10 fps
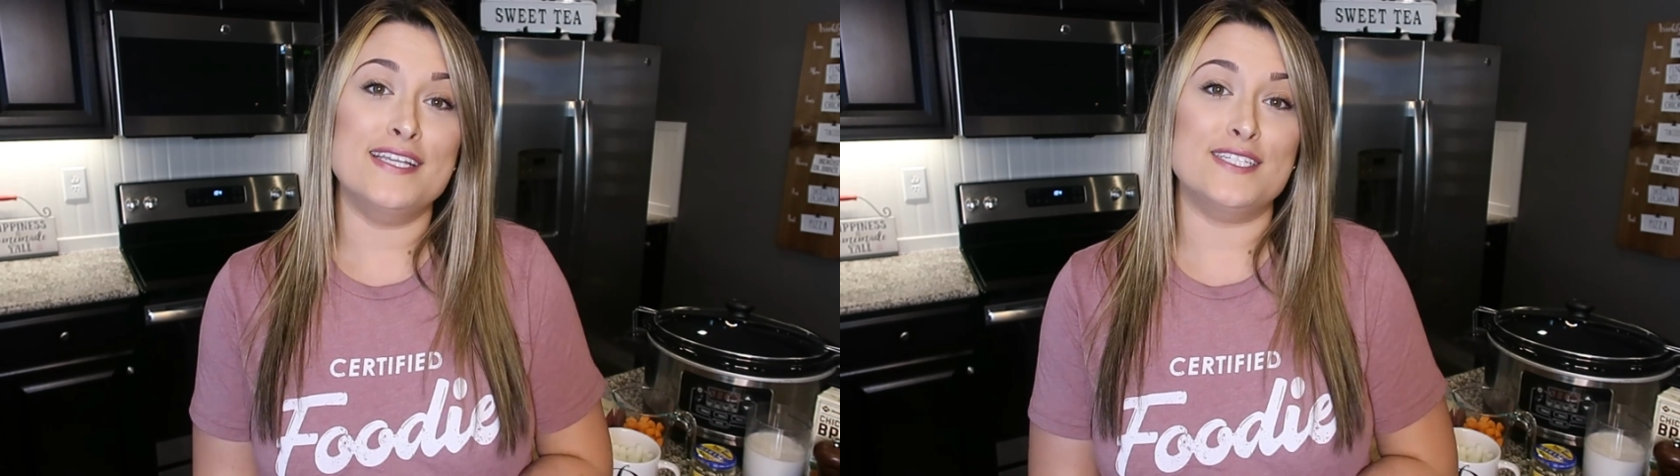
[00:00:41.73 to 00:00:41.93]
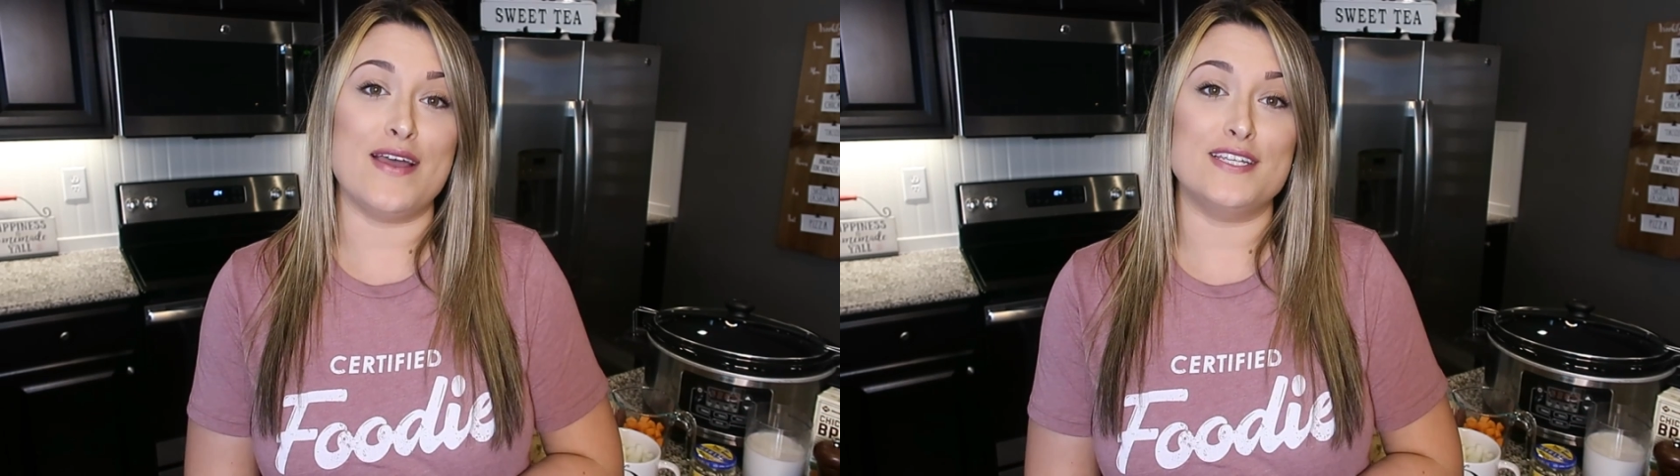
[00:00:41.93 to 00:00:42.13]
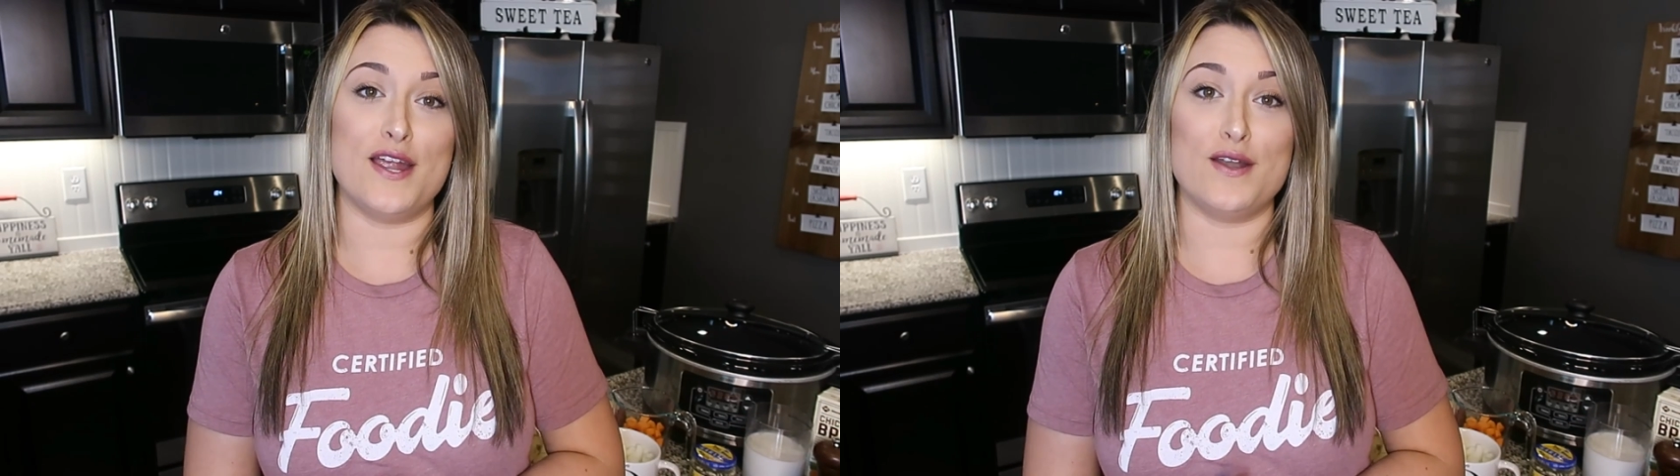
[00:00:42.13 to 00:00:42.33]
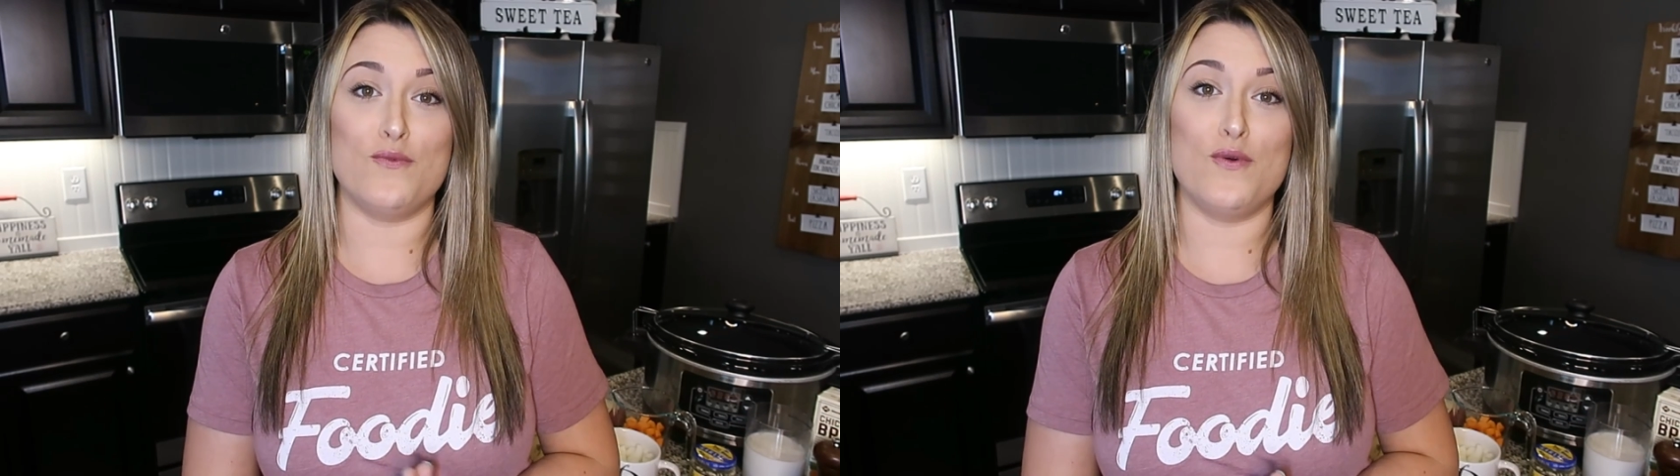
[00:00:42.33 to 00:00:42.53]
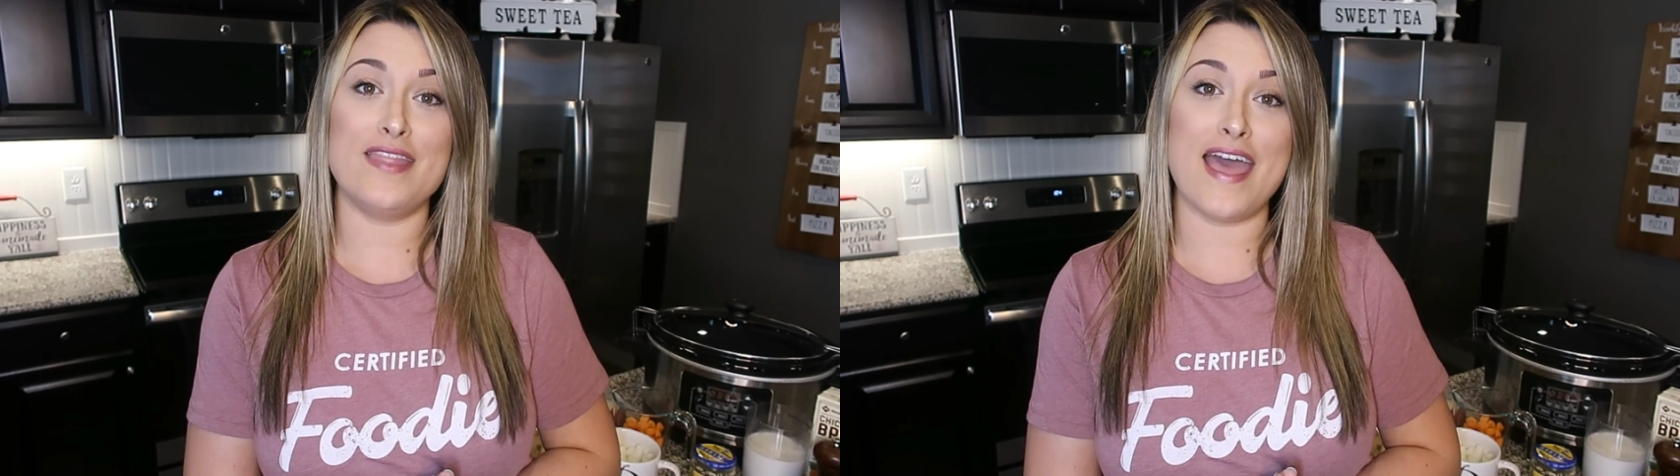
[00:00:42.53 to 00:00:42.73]
So I
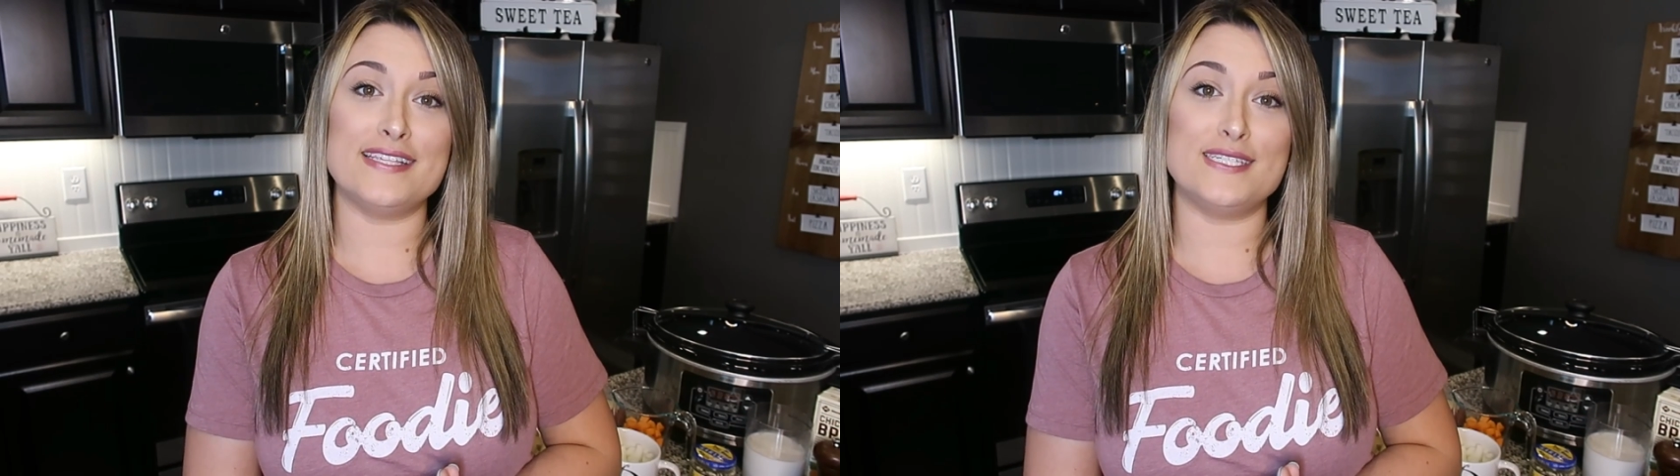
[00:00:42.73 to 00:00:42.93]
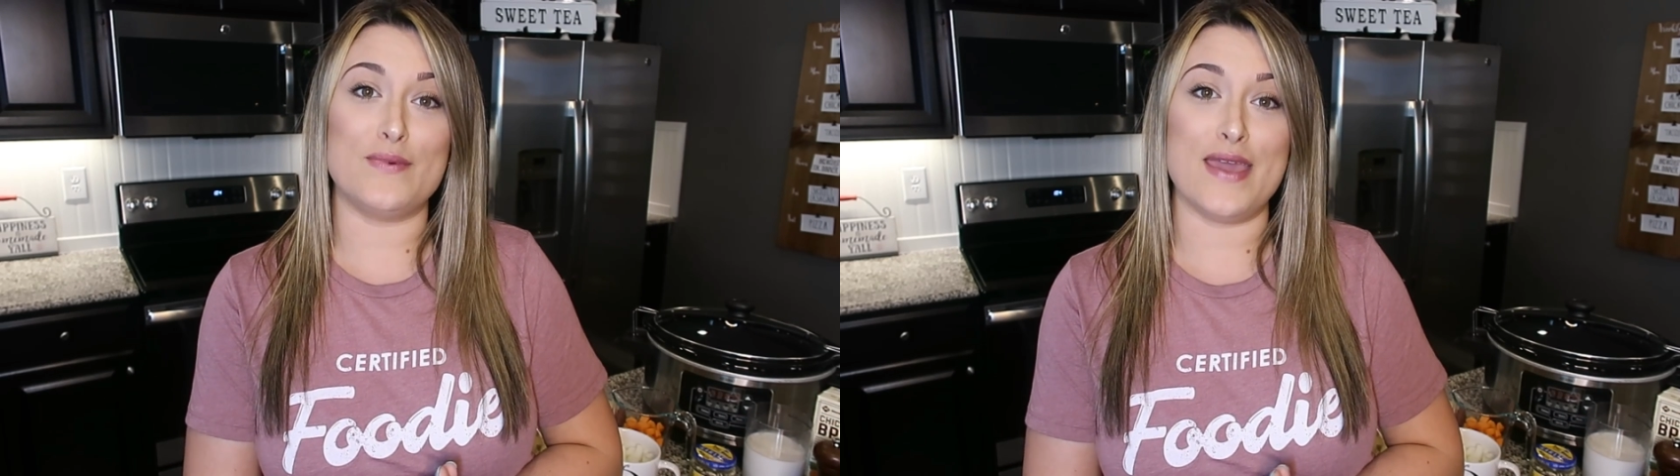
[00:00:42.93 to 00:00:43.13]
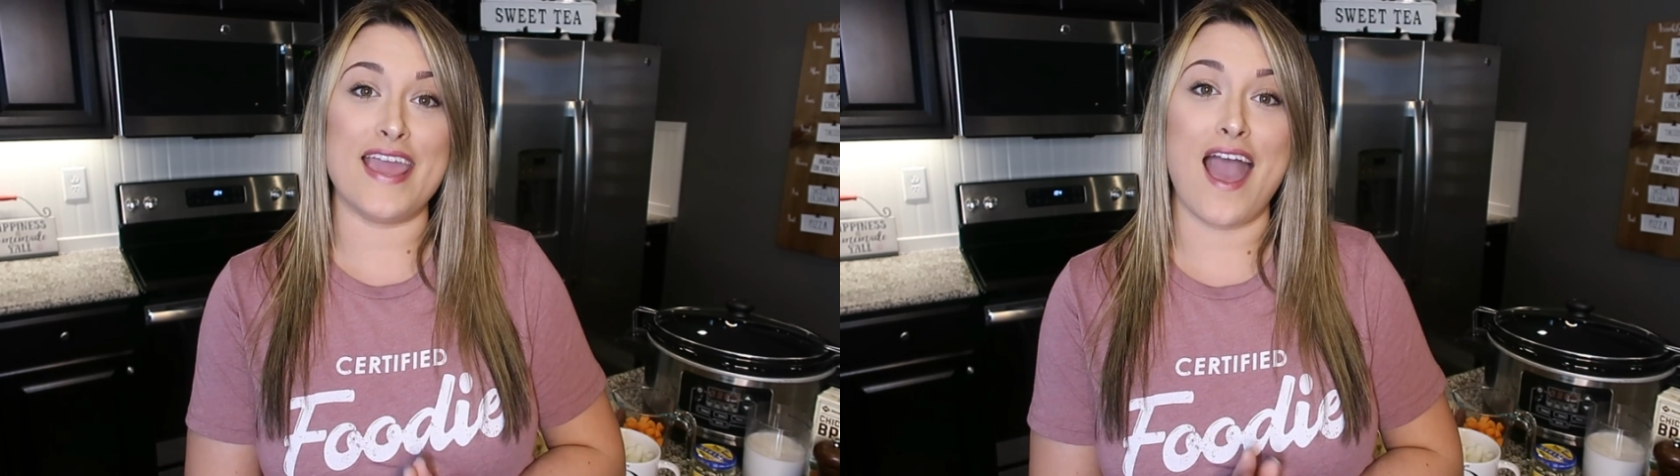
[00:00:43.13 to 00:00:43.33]
shared one last week.